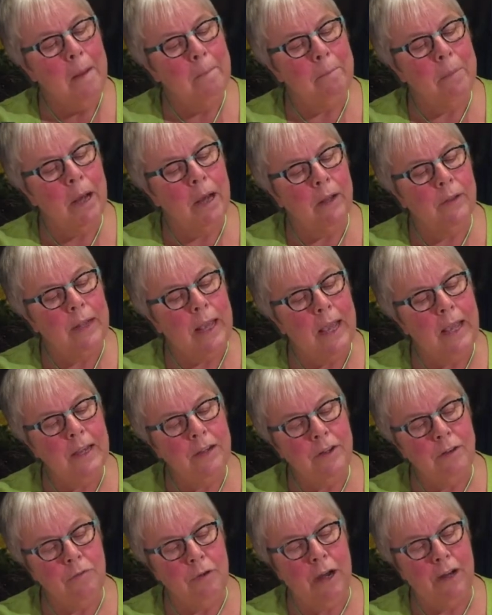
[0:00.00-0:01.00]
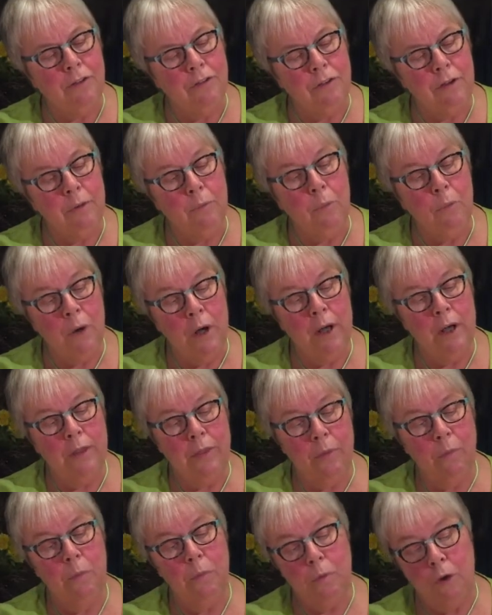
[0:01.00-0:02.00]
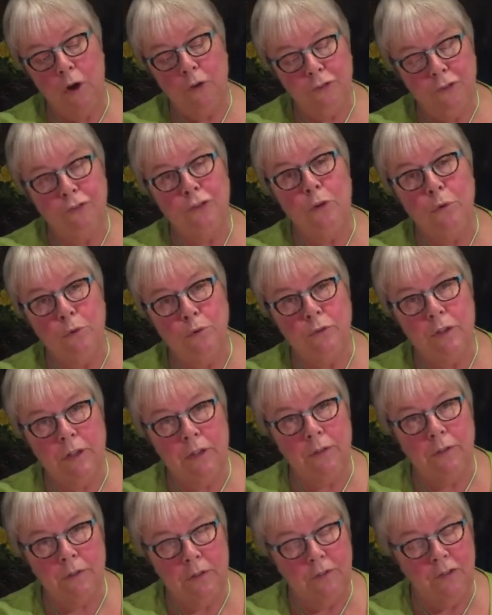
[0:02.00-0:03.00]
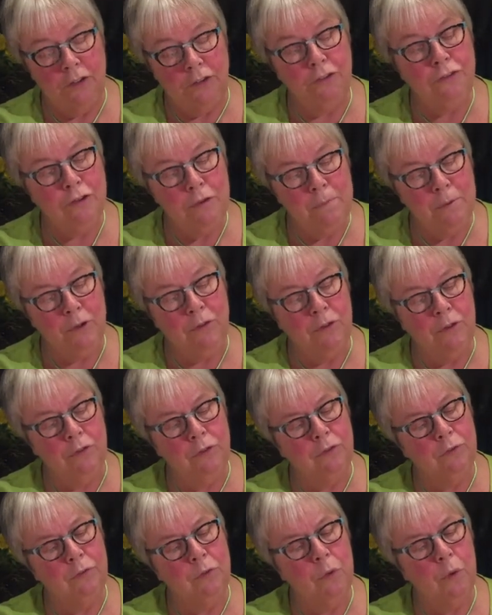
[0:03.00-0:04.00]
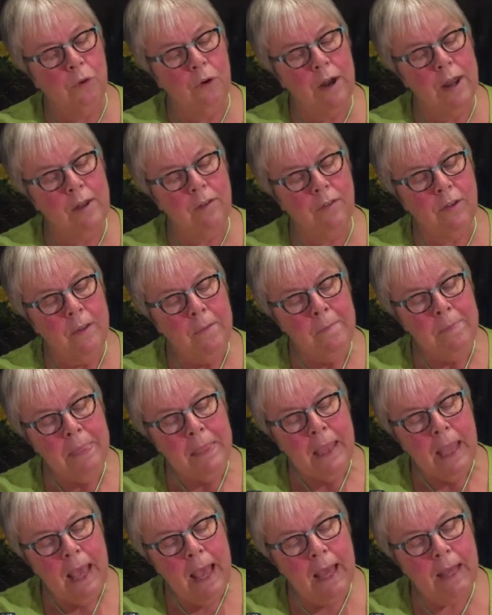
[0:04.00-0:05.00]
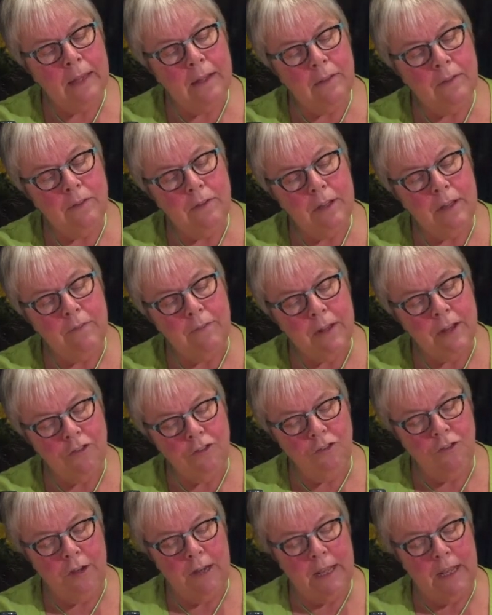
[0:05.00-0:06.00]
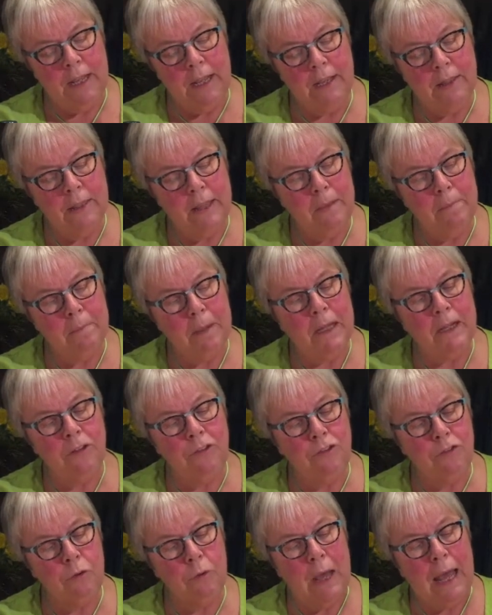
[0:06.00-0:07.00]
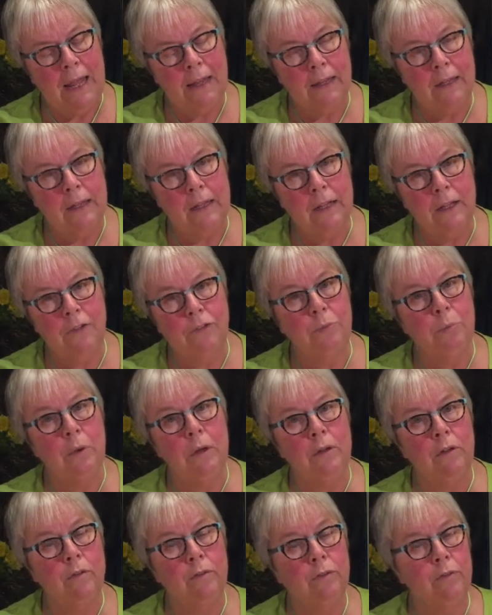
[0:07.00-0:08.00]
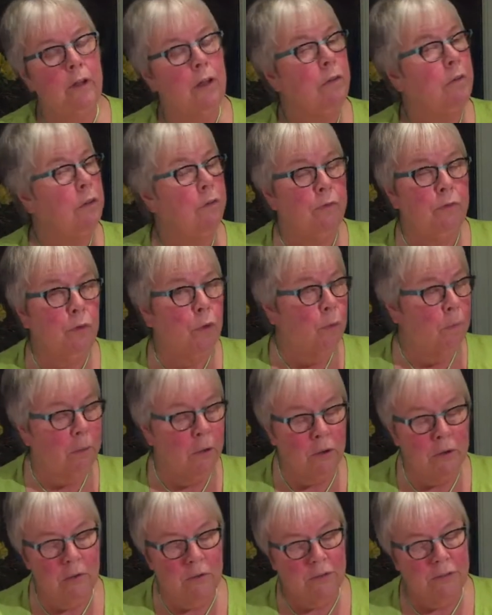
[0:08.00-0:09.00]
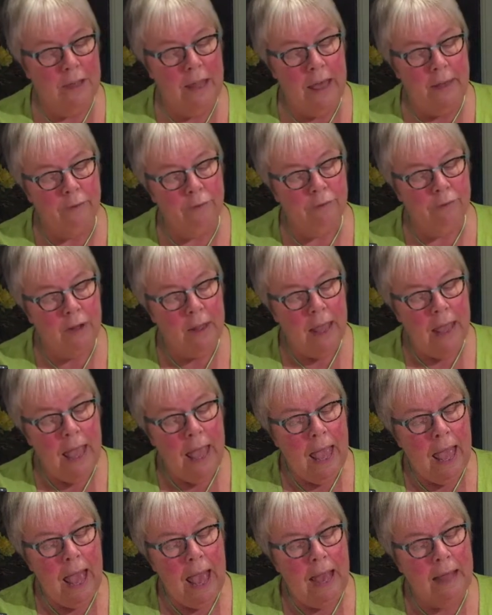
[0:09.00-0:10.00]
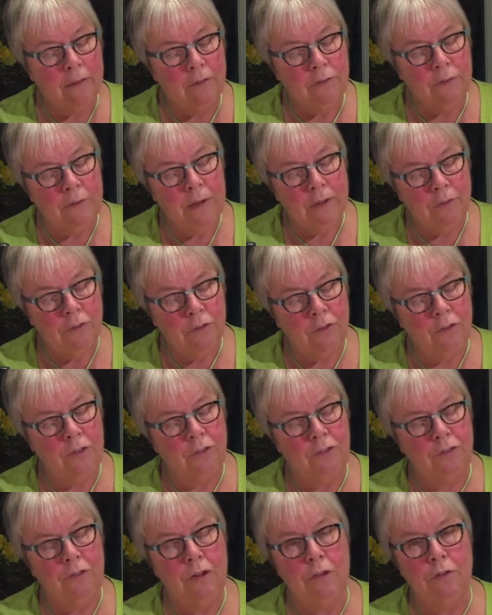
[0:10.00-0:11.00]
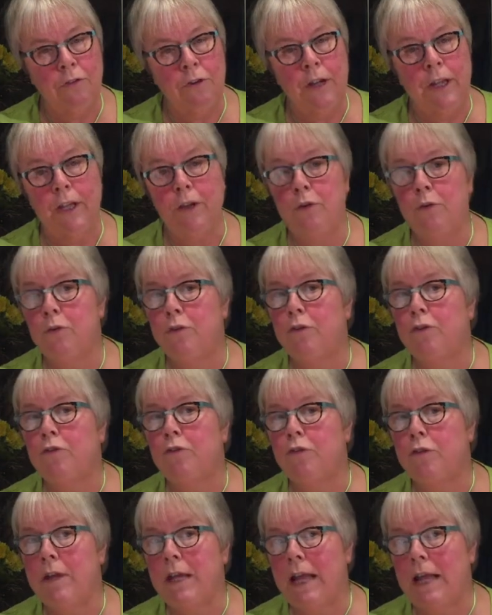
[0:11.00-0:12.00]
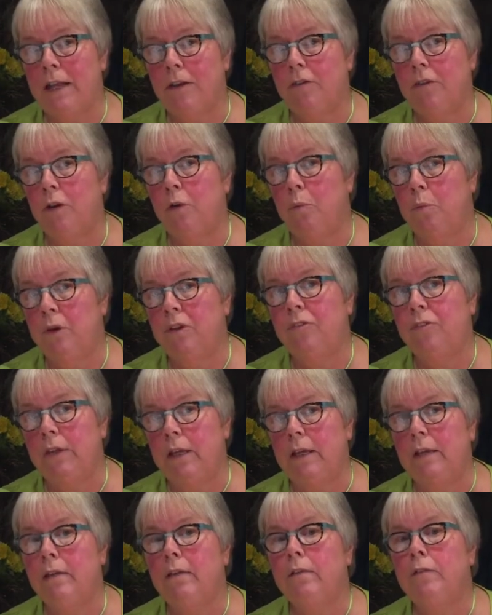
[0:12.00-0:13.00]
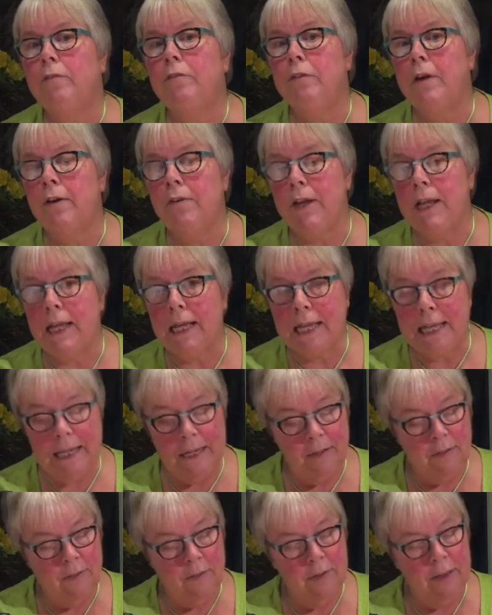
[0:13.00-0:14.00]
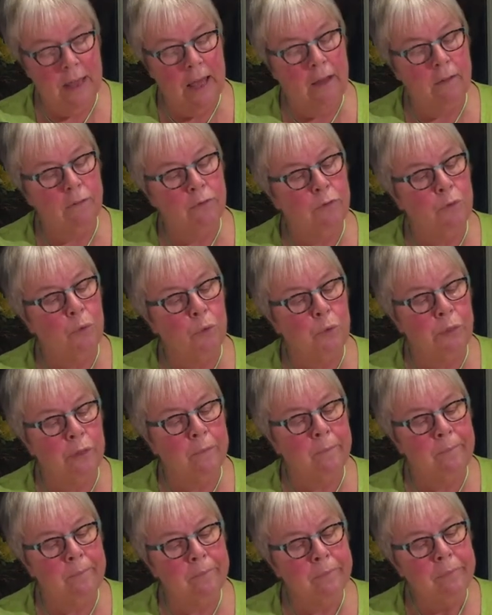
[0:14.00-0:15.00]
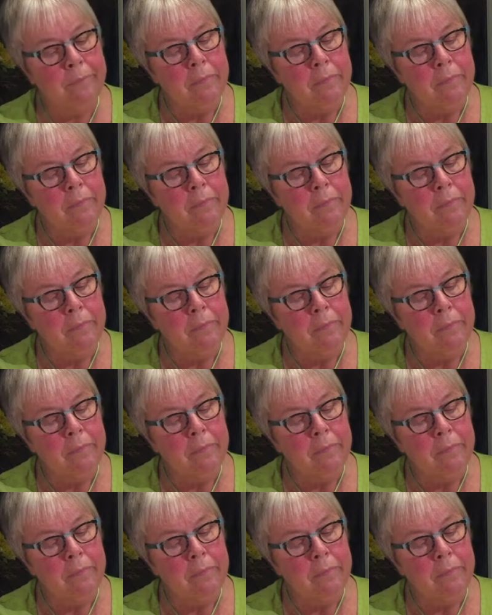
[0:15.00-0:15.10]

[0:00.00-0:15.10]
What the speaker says: but AD Rattray were the sole distributors for it, and eventually they managed to analyse one of only 4 bottles left and found a distillery who could create a whiskey very akin to that for them.